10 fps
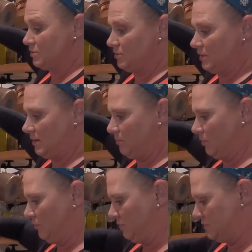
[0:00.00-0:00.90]
are the
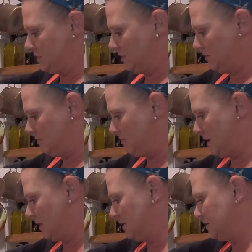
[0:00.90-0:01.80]
approved
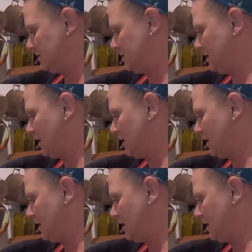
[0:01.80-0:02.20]
methods that